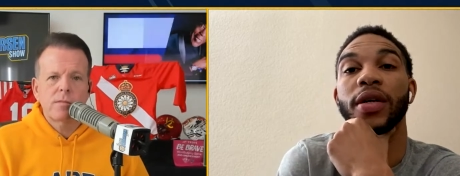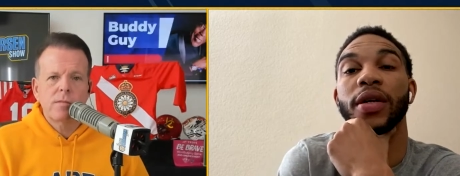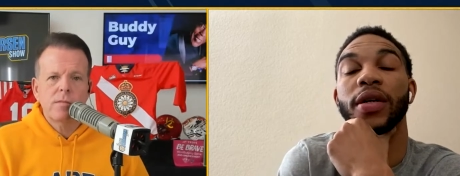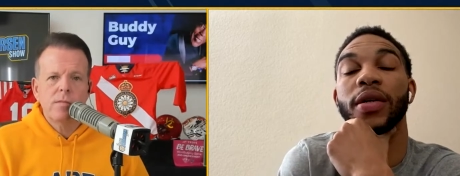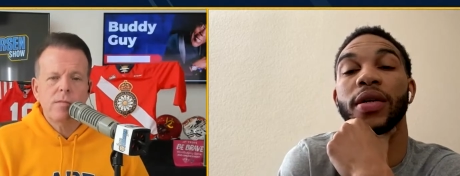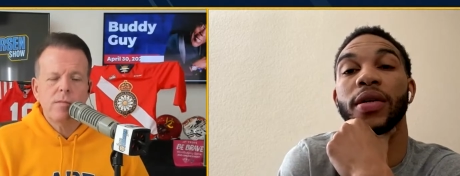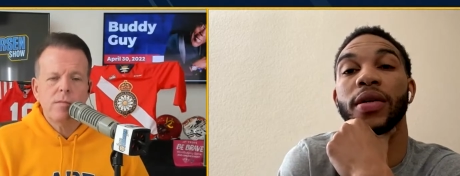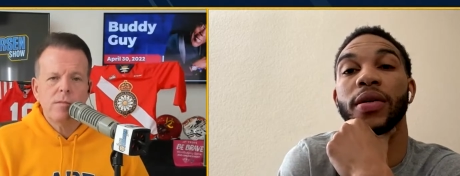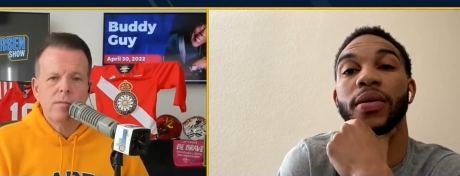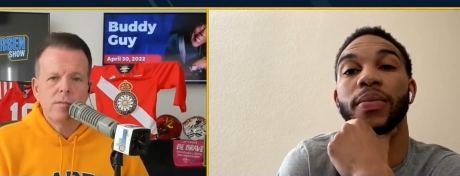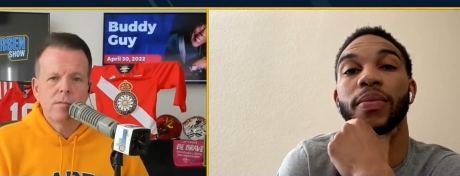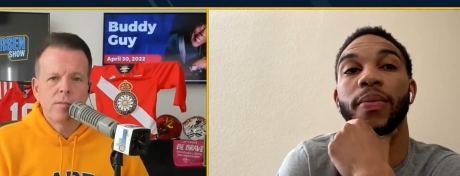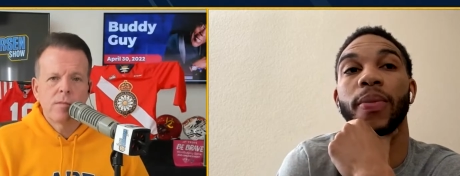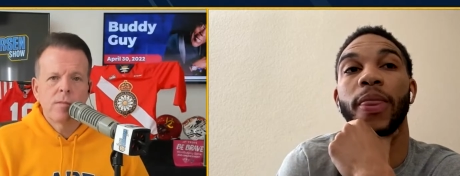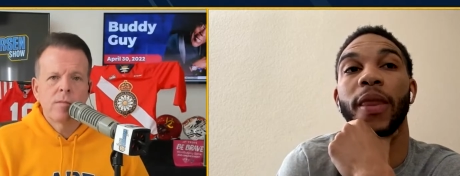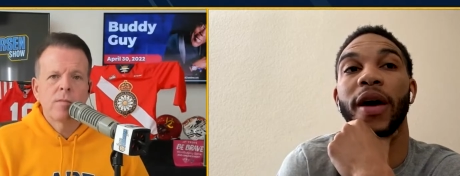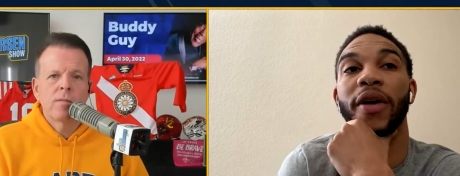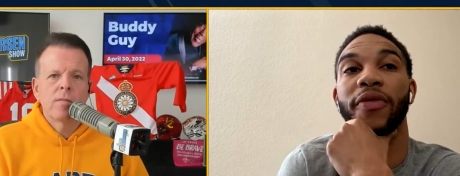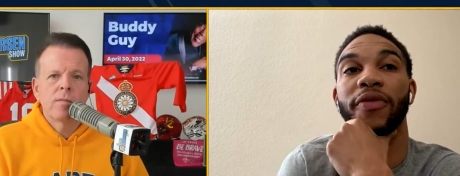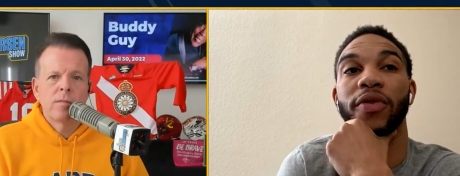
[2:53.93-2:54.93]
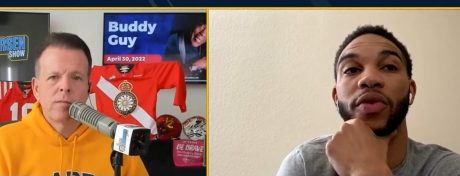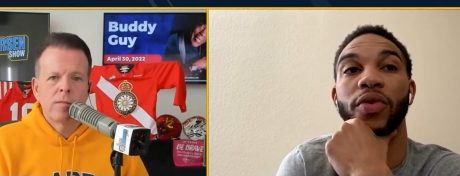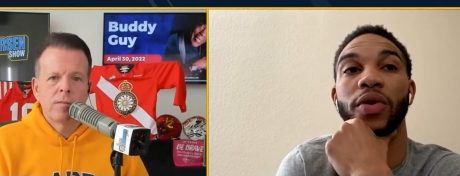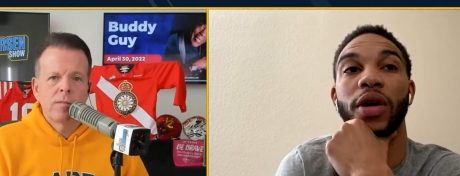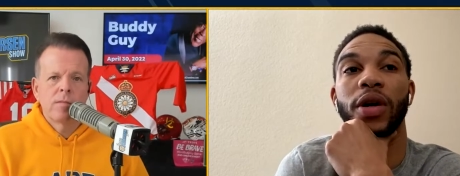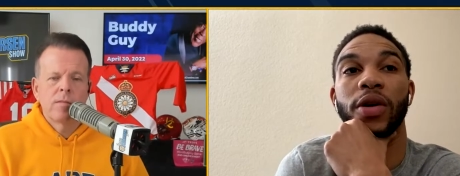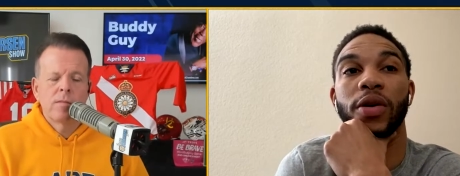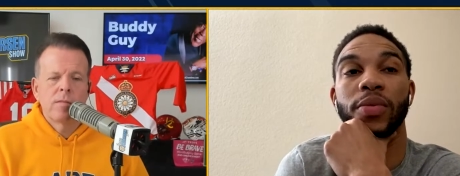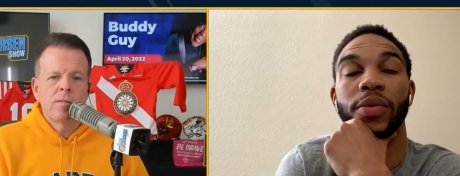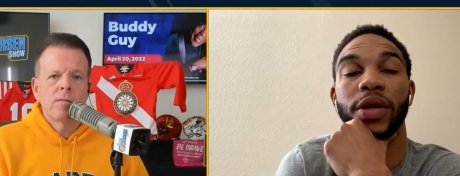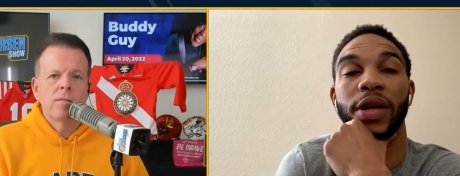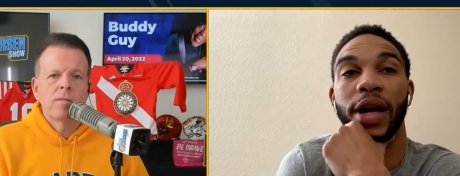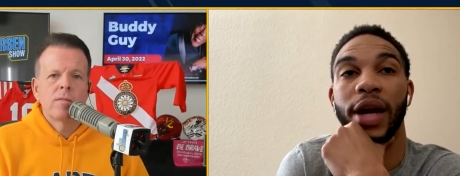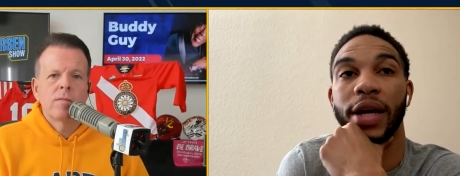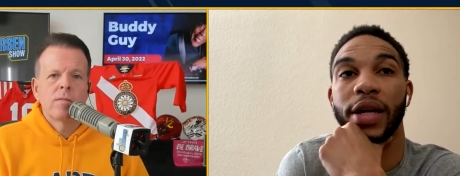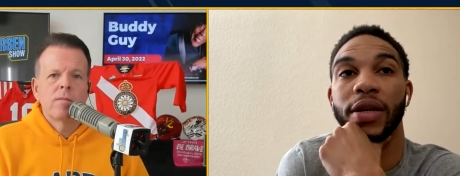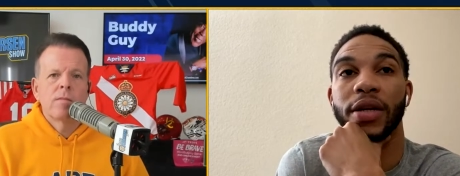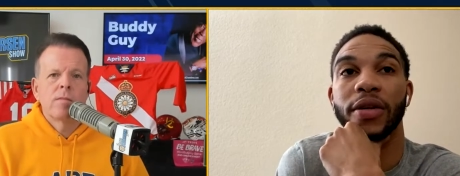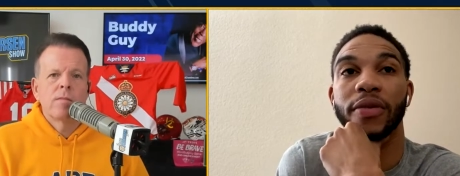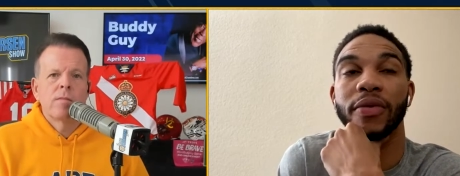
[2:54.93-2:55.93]
Speaker 1: um, I flew home the
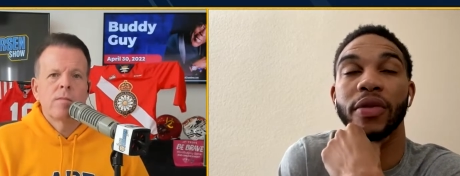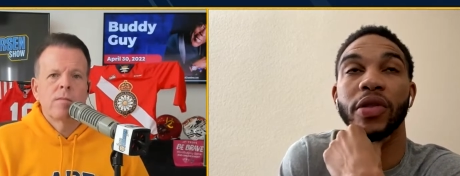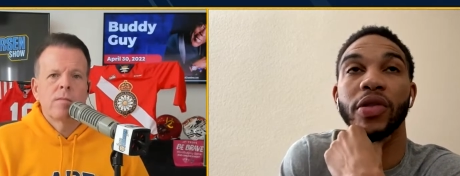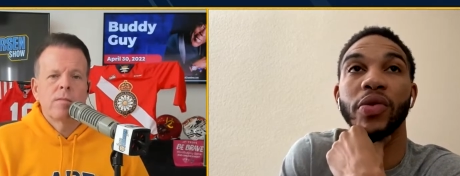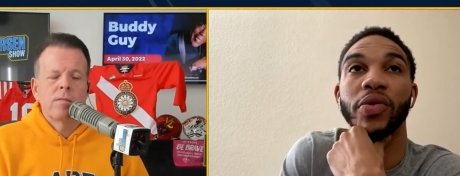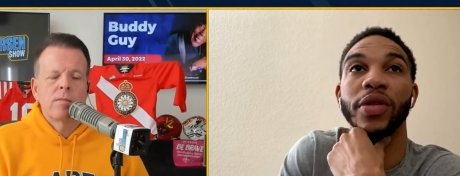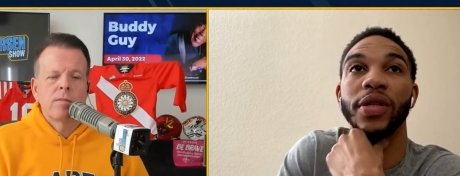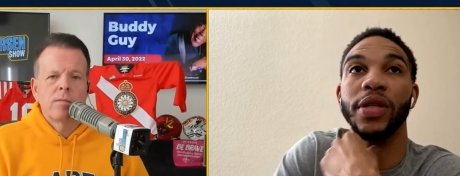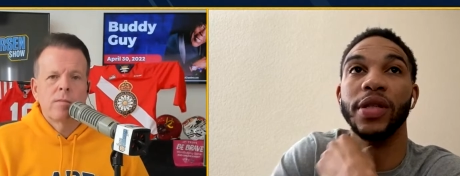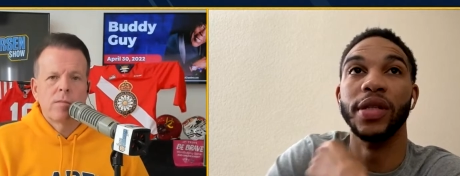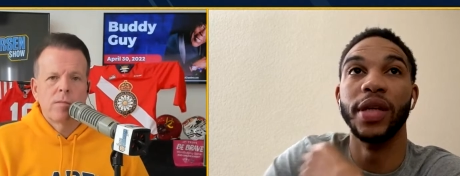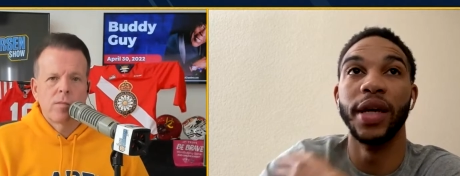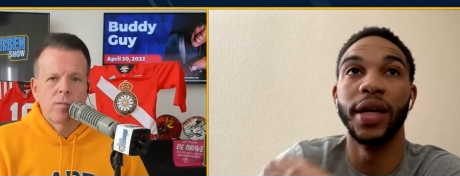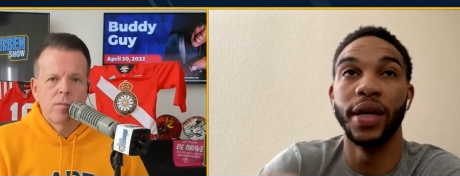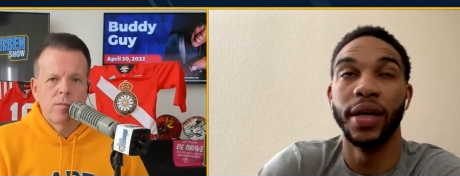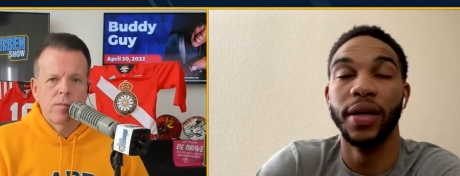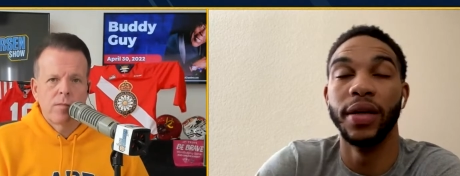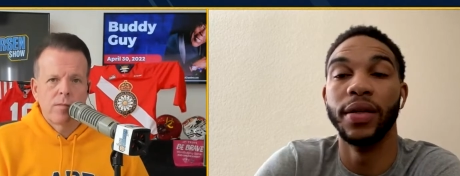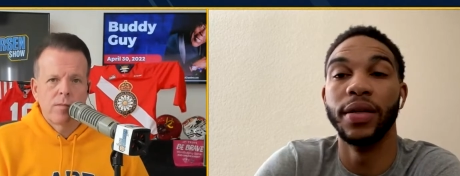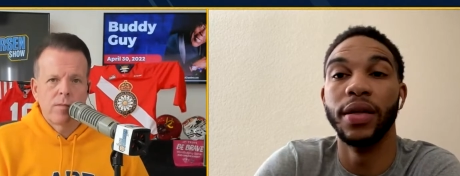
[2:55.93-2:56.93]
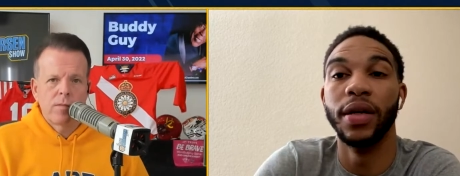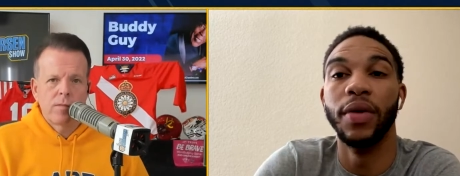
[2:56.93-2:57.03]
night of the 22nd.